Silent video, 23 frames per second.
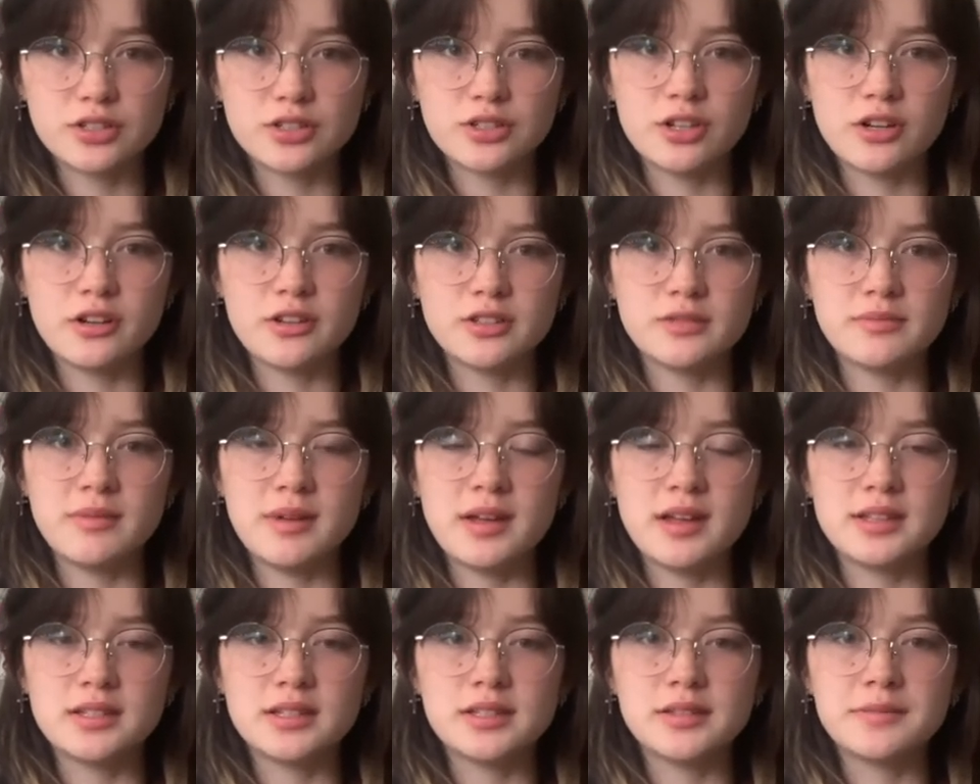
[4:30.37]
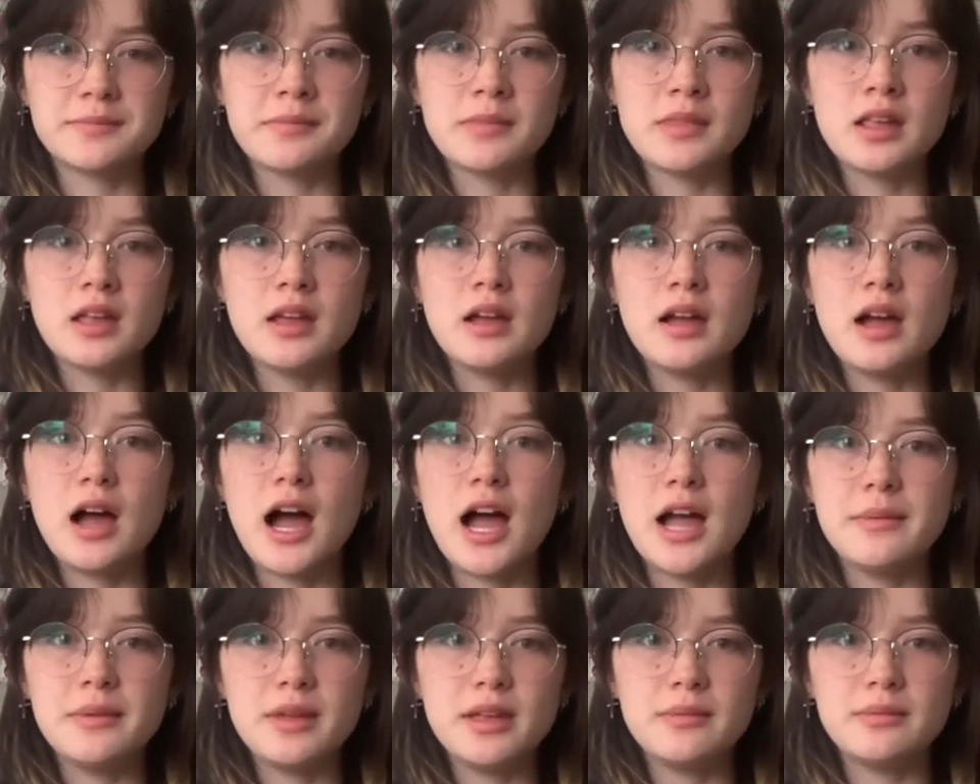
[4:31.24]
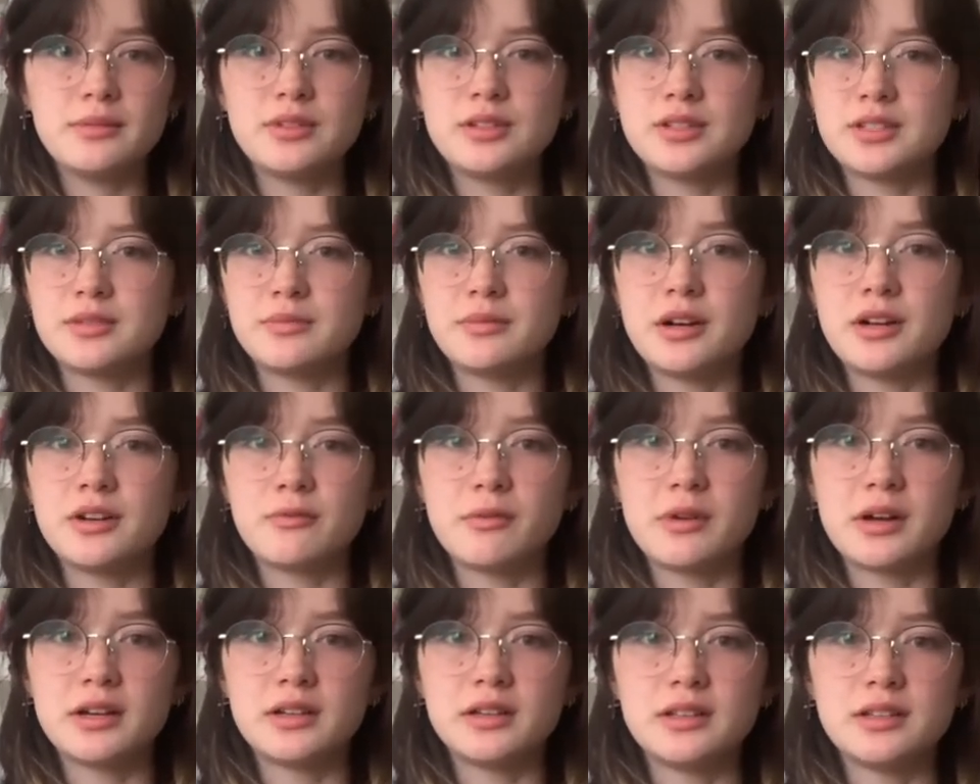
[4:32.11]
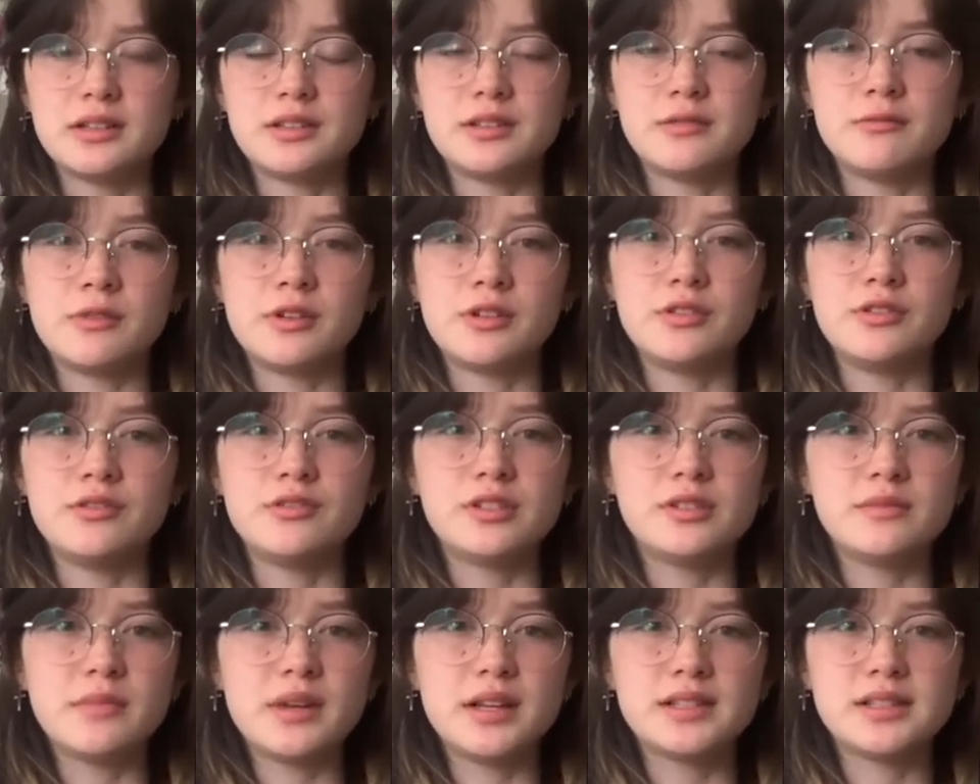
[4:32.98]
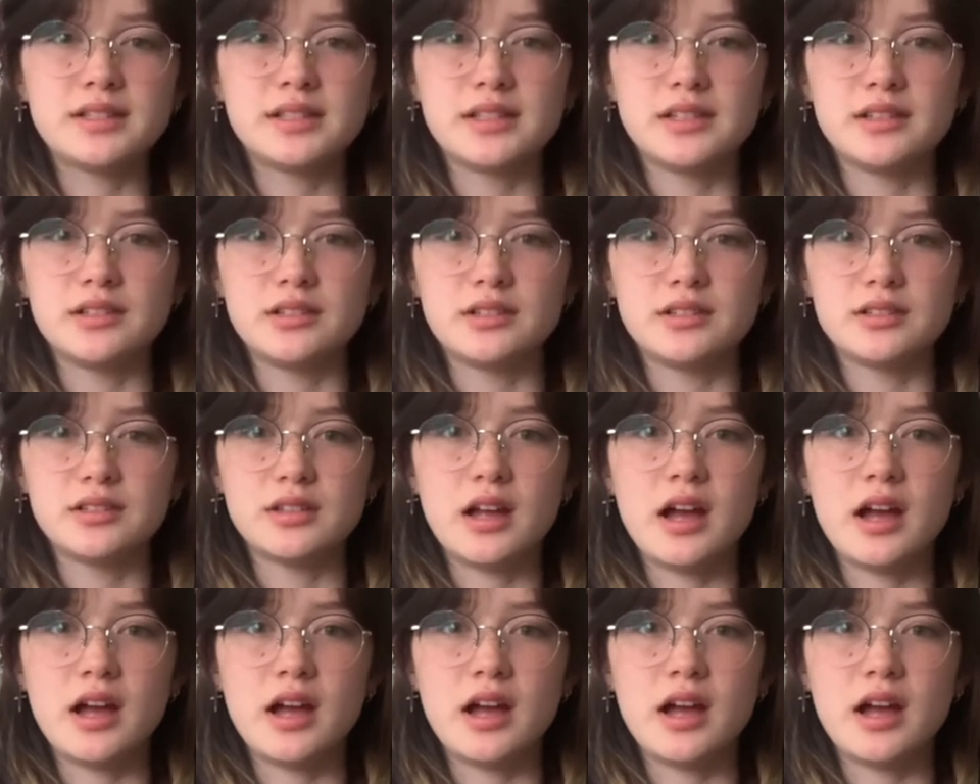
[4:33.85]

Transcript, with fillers: Charles Best, I'm able to spread awareness while using my skills